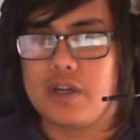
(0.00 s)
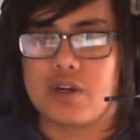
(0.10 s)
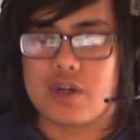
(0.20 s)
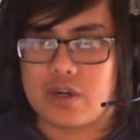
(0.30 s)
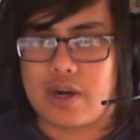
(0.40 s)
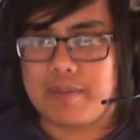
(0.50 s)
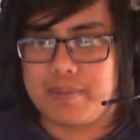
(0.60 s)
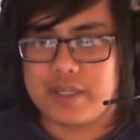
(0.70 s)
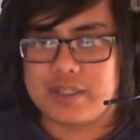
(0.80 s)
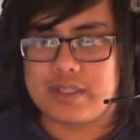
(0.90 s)

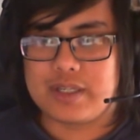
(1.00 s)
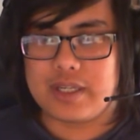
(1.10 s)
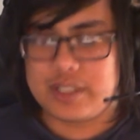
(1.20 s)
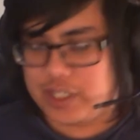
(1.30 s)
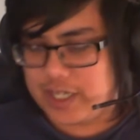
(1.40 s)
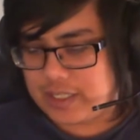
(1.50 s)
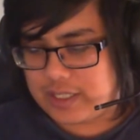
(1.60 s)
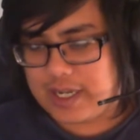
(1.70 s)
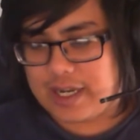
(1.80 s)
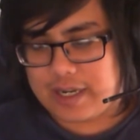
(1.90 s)
Grandpa's GX
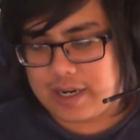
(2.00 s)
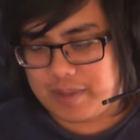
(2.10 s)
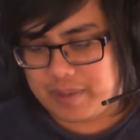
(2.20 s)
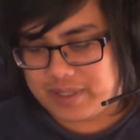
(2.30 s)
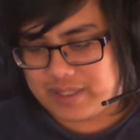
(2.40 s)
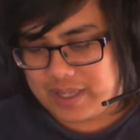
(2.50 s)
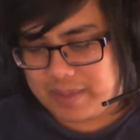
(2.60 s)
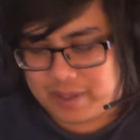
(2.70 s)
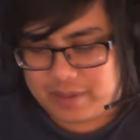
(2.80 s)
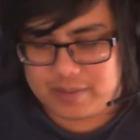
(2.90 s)
attack. Can't remember its
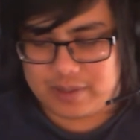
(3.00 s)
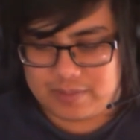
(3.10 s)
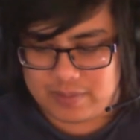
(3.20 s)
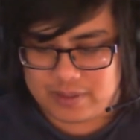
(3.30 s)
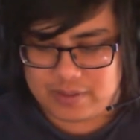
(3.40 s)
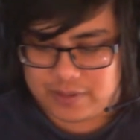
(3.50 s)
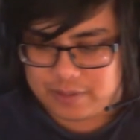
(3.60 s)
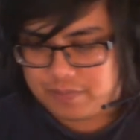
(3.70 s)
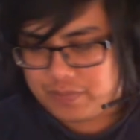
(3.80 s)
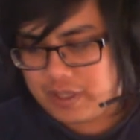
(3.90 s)
name now. Let's see.
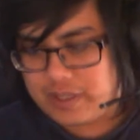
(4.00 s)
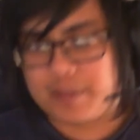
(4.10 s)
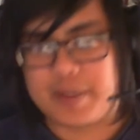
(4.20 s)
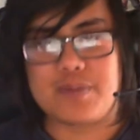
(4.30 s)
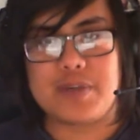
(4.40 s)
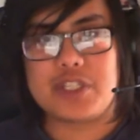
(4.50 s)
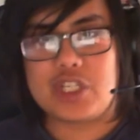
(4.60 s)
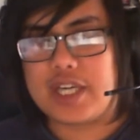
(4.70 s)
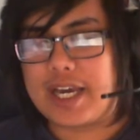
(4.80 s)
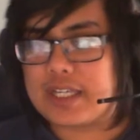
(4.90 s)
The Big Wheel
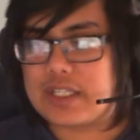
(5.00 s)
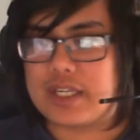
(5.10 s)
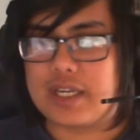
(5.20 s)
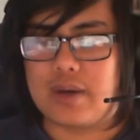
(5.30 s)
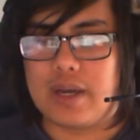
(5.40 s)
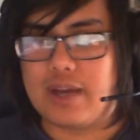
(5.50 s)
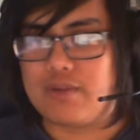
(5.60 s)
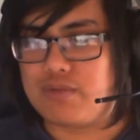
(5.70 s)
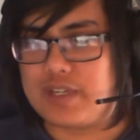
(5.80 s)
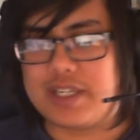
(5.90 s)
GX
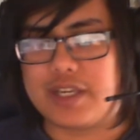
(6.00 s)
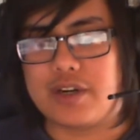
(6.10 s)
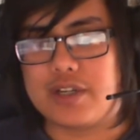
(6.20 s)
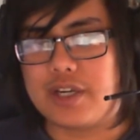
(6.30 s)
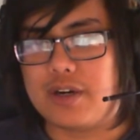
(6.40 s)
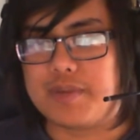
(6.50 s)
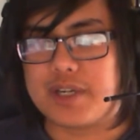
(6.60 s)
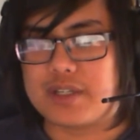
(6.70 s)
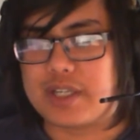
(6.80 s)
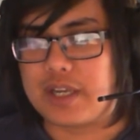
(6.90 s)
really early on
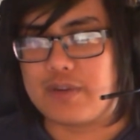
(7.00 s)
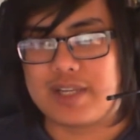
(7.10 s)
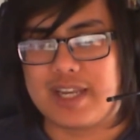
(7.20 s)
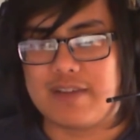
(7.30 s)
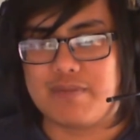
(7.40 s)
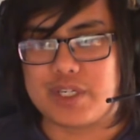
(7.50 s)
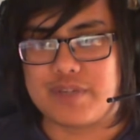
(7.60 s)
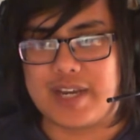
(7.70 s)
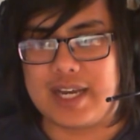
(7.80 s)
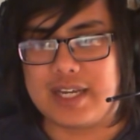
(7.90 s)
because I didn't really have much
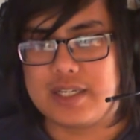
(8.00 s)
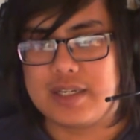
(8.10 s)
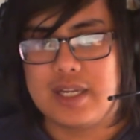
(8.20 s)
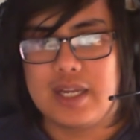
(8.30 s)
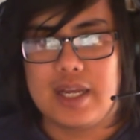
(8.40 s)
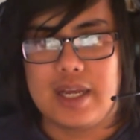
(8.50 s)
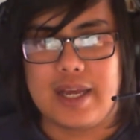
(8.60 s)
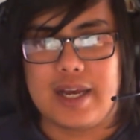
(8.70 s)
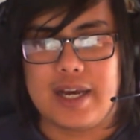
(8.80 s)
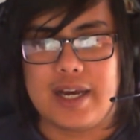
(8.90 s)
of a hand.
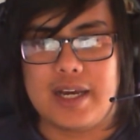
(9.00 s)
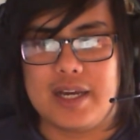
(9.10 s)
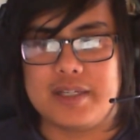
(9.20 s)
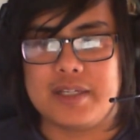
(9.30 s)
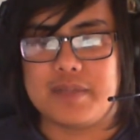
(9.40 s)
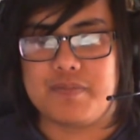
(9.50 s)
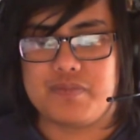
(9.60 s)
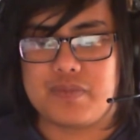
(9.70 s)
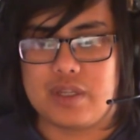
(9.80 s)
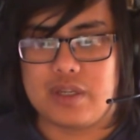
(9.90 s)
And
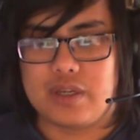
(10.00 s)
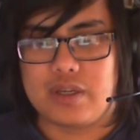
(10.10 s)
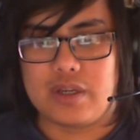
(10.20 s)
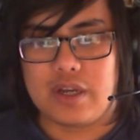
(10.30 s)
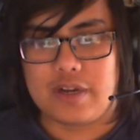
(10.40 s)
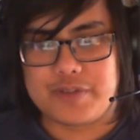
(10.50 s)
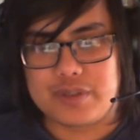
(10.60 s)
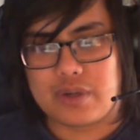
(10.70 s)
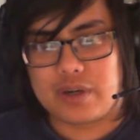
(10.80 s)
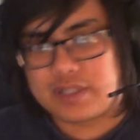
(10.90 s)
a few
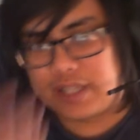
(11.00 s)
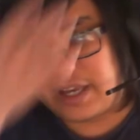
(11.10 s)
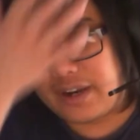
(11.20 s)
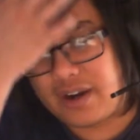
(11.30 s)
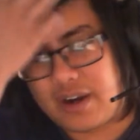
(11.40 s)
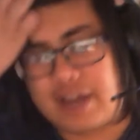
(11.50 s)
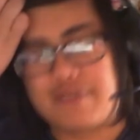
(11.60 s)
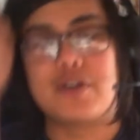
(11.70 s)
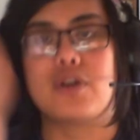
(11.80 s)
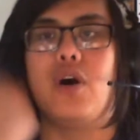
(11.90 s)
turns later, I
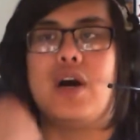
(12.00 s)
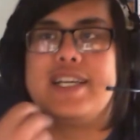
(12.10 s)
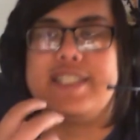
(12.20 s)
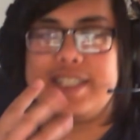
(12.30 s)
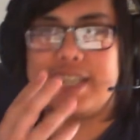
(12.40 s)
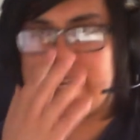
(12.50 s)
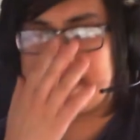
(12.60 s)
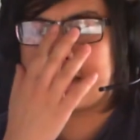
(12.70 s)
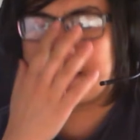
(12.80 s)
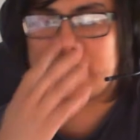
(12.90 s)
forgot I
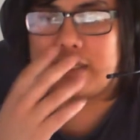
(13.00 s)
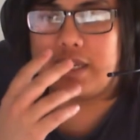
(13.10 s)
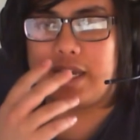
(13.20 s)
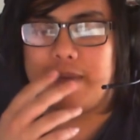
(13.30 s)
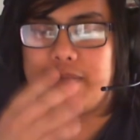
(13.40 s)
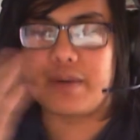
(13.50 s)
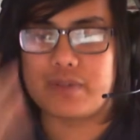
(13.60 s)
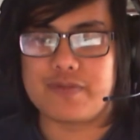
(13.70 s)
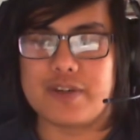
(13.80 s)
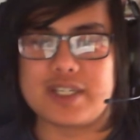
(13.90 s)
GX'd. That was
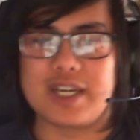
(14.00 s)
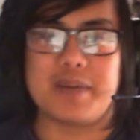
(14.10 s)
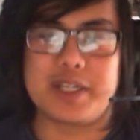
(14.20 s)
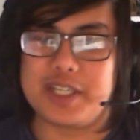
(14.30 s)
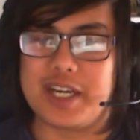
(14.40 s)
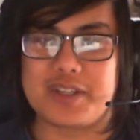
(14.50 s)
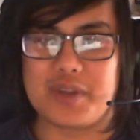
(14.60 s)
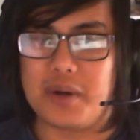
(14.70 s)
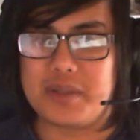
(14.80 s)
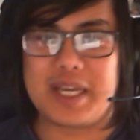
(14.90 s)
the first time I GX'd
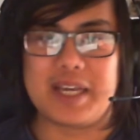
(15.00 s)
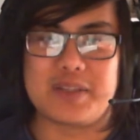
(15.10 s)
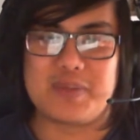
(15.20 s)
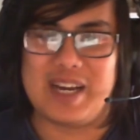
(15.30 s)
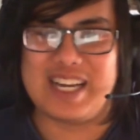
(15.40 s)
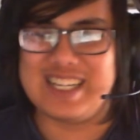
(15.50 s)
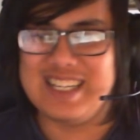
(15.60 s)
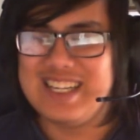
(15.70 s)
all day as well.